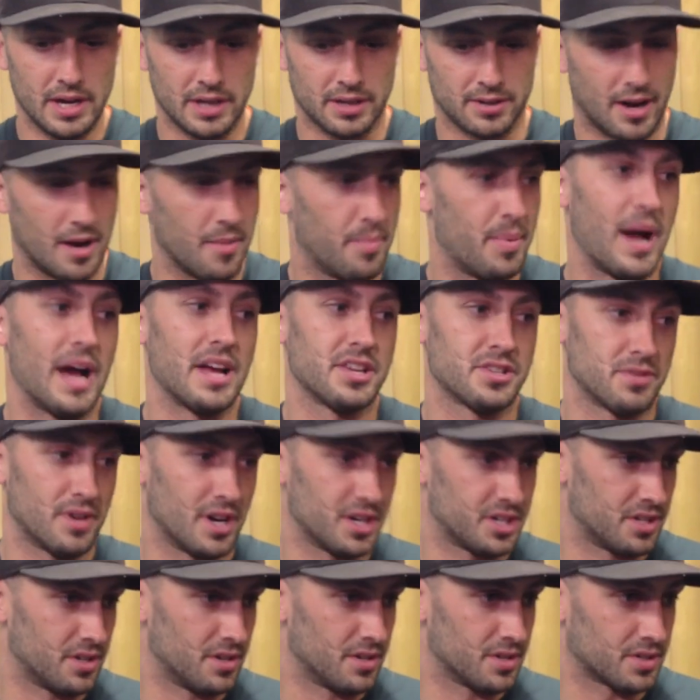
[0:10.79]
Great pass
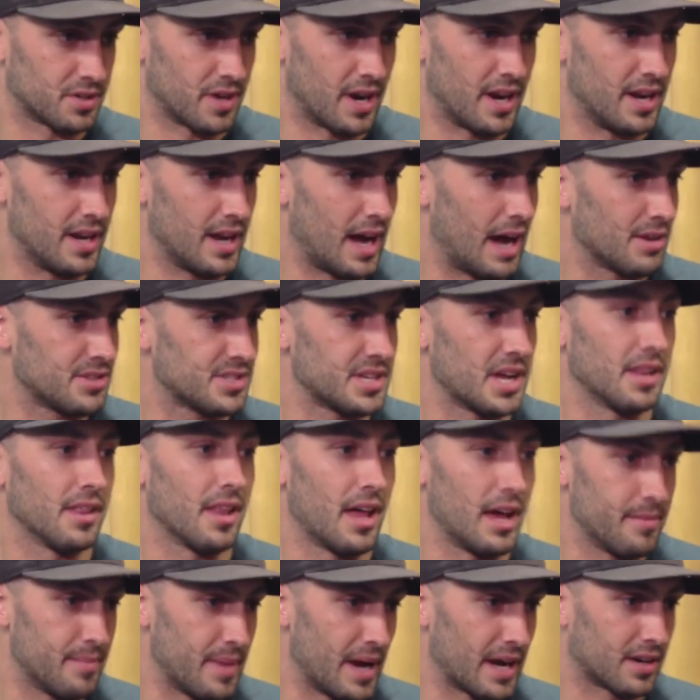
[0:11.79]
rushers, great outside
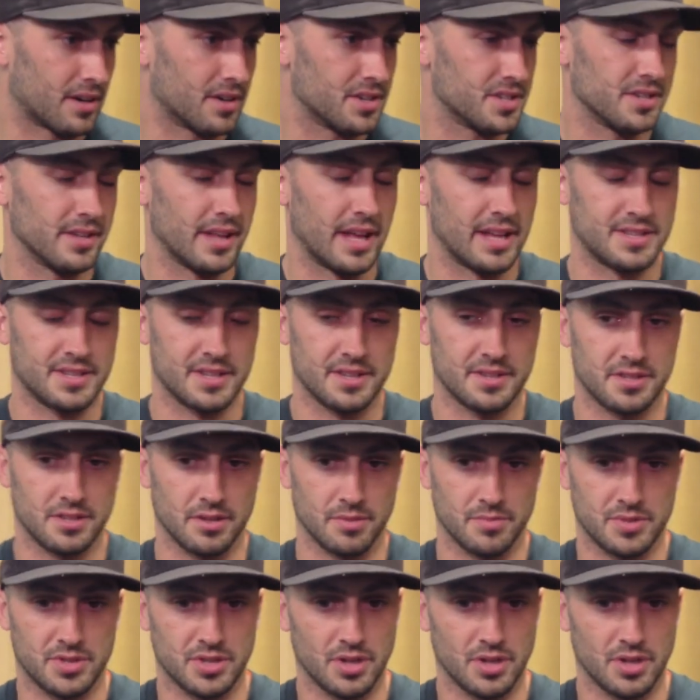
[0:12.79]
linebackers in that system.